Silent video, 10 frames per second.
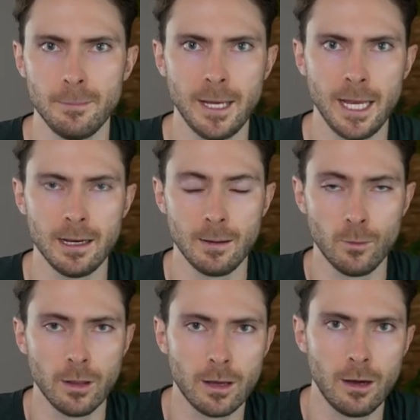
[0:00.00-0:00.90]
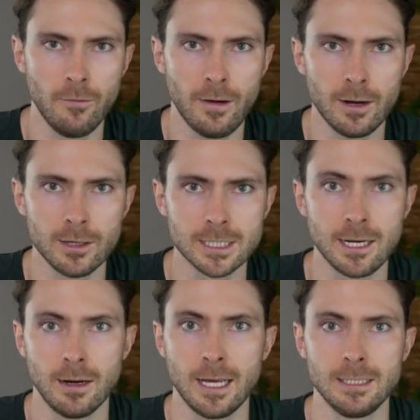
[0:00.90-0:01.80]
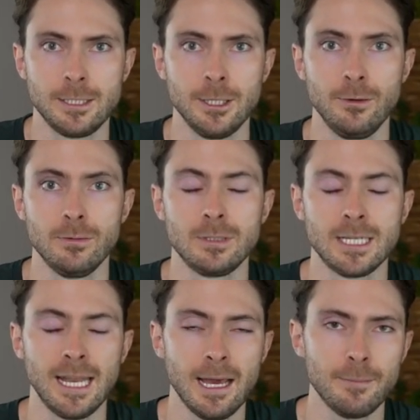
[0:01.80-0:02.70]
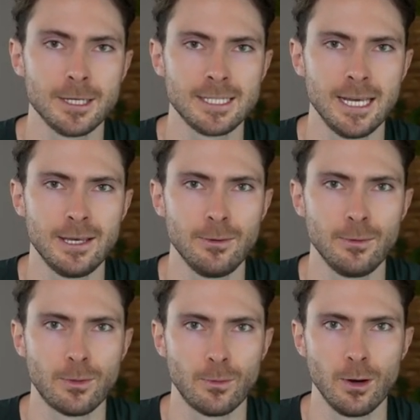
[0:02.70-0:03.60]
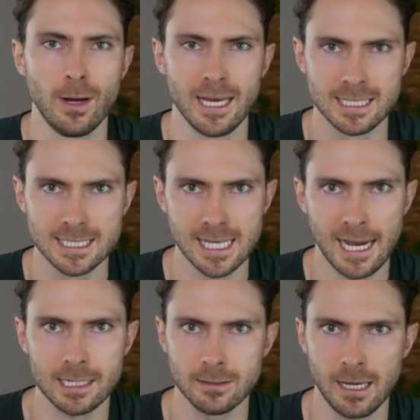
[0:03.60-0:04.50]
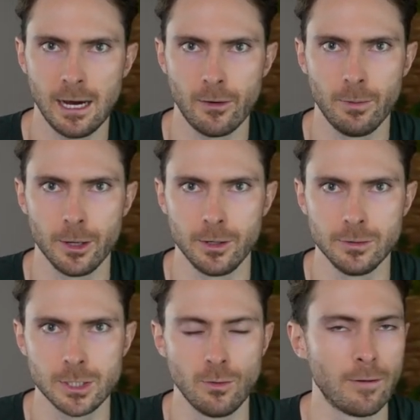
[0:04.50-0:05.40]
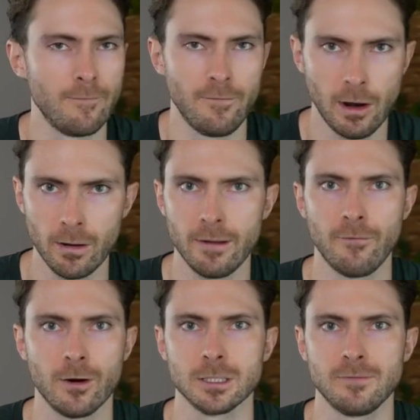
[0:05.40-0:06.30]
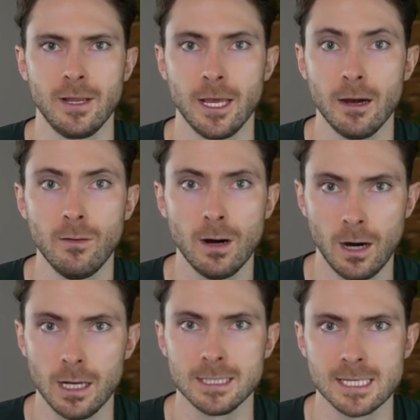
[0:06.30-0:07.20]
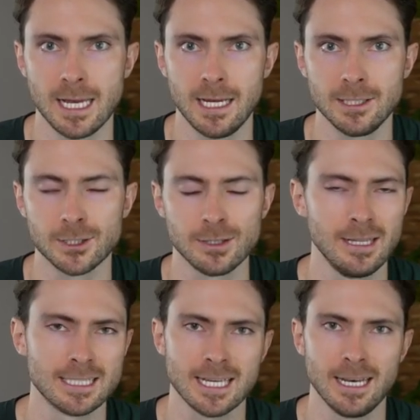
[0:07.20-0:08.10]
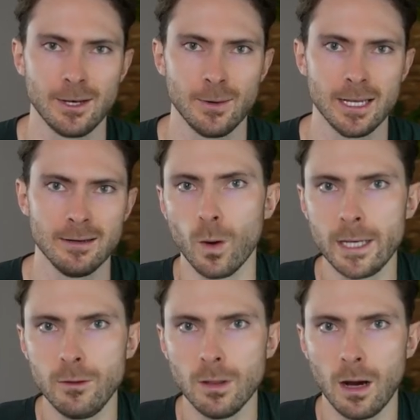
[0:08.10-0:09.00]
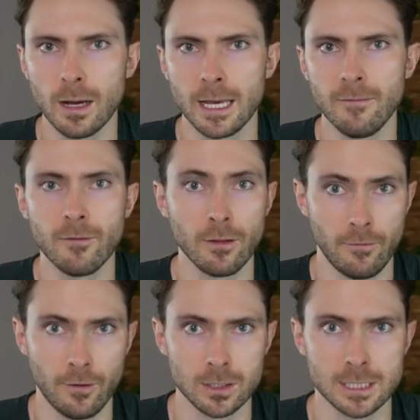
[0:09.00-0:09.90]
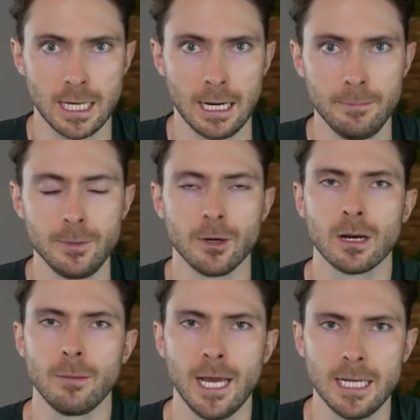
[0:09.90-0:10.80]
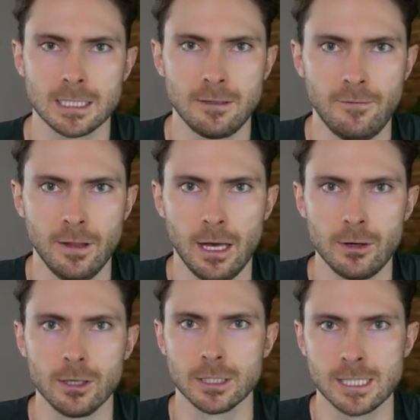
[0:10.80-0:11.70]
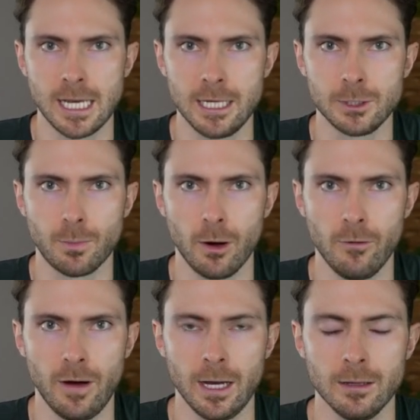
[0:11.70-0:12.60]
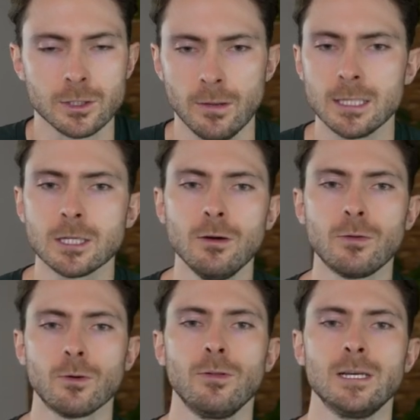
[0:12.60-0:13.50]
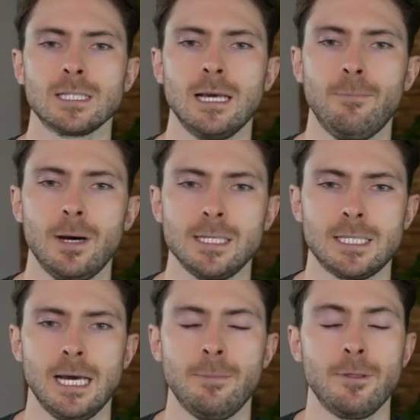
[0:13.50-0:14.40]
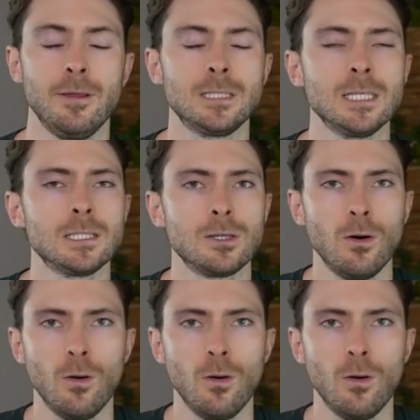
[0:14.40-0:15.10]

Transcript: I'm Nate. I'm one of the co-founders here at N2. Today I'm going to take you through exactly how to produce your very first video on Sage. Let's get into it. When you log in for the first time, you're going to be asked to fill out your Sage profile. So let's go through this step by step. This is